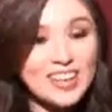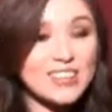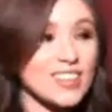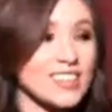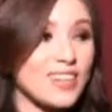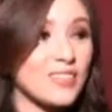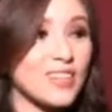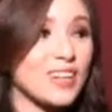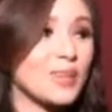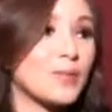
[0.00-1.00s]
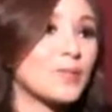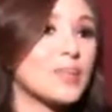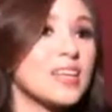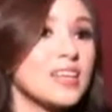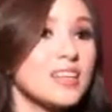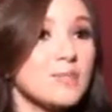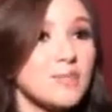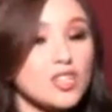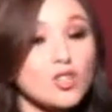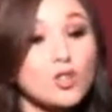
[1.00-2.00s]
like for example,
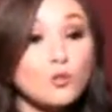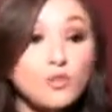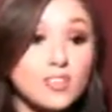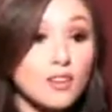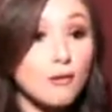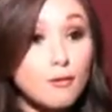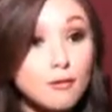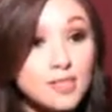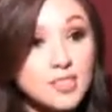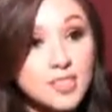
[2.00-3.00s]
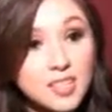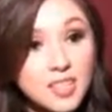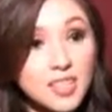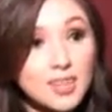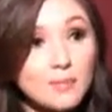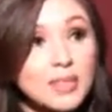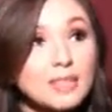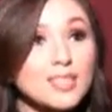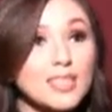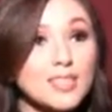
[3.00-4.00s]
medyo loose na clothes, ganyan.
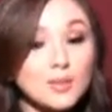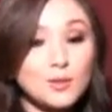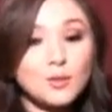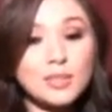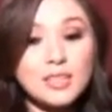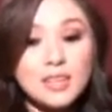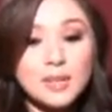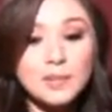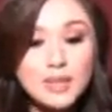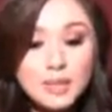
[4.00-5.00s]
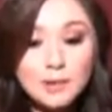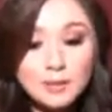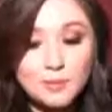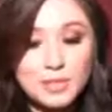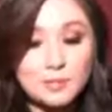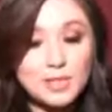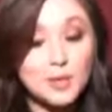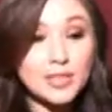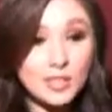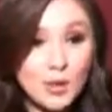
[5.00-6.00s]
But what I do, the thing about me,
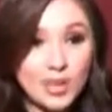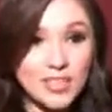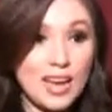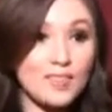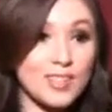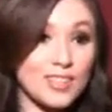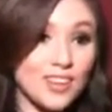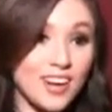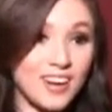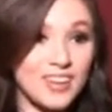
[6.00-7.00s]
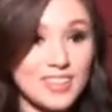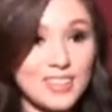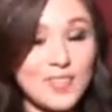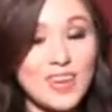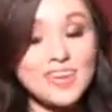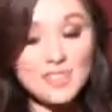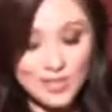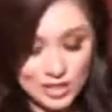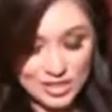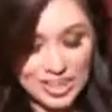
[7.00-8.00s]
maswerte ako kasi I have a guitar, diba?
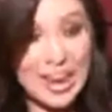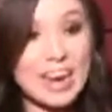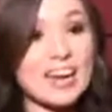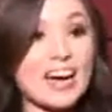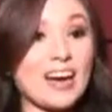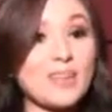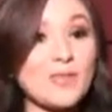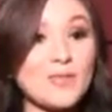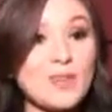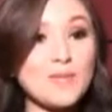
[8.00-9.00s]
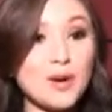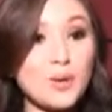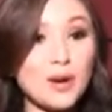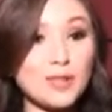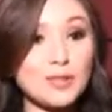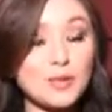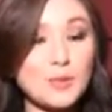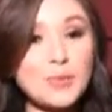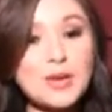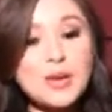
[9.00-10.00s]
So medyo nakaharaan pag may mga
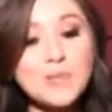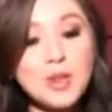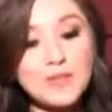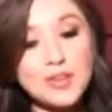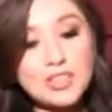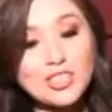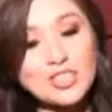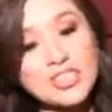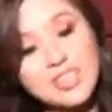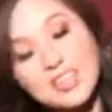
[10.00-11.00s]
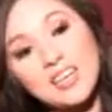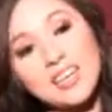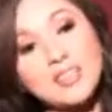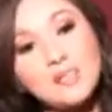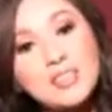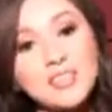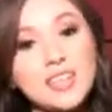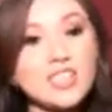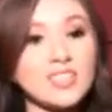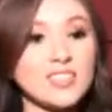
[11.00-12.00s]
wardrobe malfunctions na ganyan. And
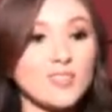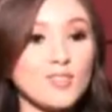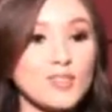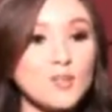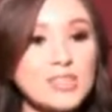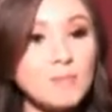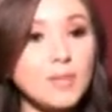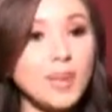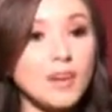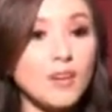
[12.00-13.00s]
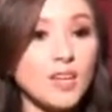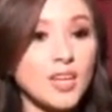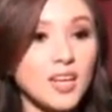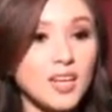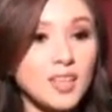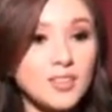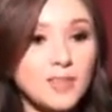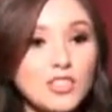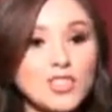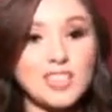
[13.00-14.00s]
minsan I just, you know, sumisimple lang ako na
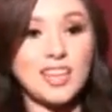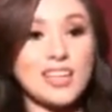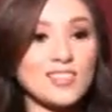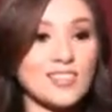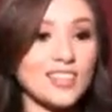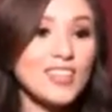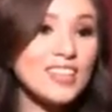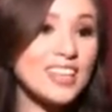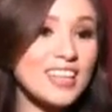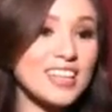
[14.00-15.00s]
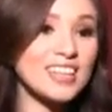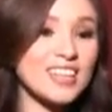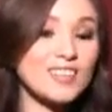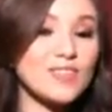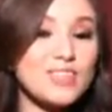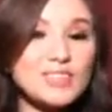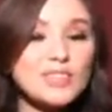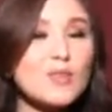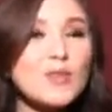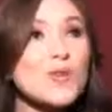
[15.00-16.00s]
medyo tataas ko na konti, ganyan. But
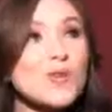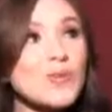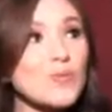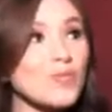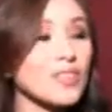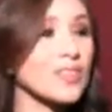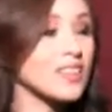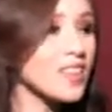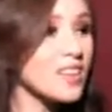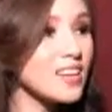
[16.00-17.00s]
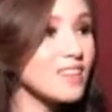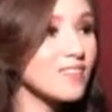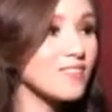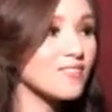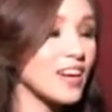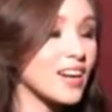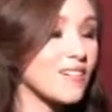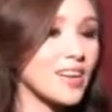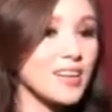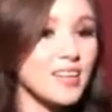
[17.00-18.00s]
no, nothing
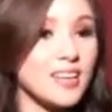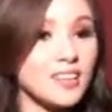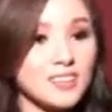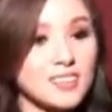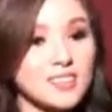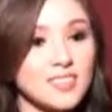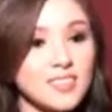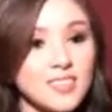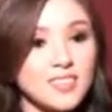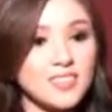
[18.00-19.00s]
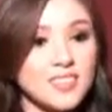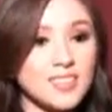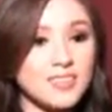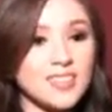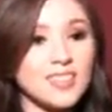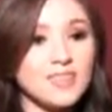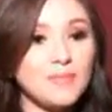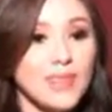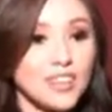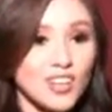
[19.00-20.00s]
very, very, ano, nothing very
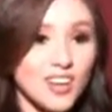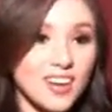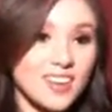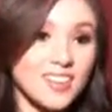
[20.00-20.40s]
major.